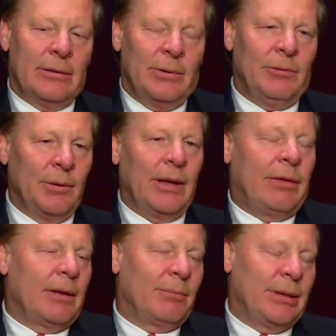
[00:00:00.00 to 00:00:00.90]
we really, I
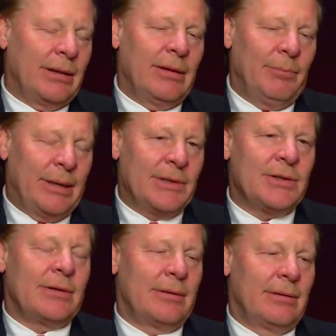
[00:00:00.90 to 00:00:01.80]
think, picked the
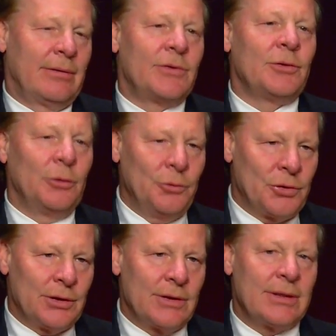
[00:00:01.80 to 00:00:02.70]
best
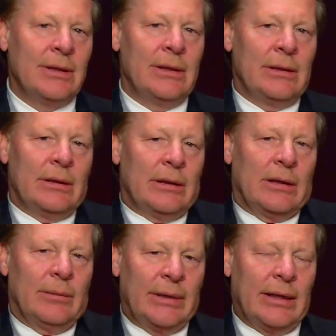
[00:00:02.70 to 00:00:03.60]
solutions,
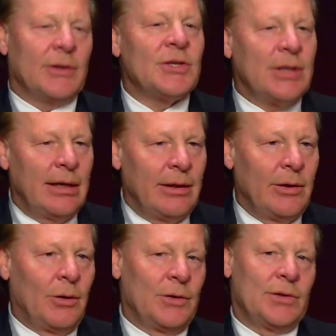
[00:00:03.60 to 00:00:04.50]
kind of
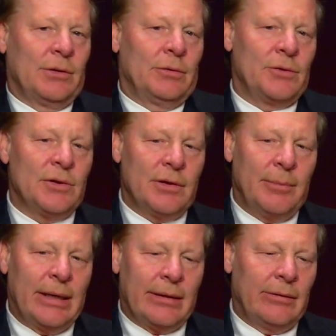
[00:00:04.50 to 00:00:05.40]
state-of-the-art solutions that are
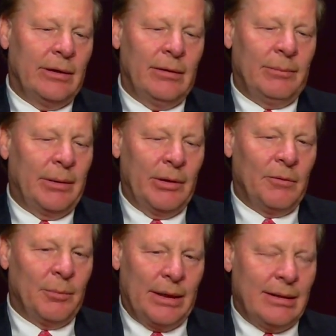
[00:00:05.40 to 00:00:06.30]
about there. And by the way,
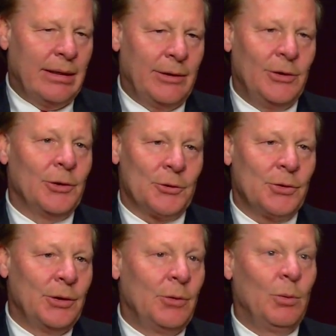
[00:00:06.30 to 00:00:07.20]
over my 10
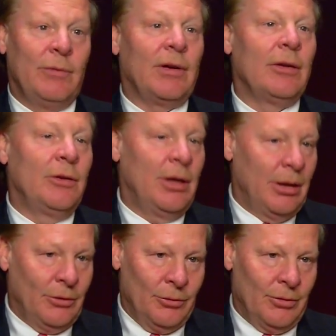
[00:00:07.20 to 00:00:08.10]
years, we've
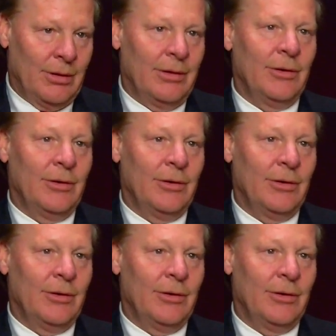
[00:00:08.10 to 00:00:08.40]
continued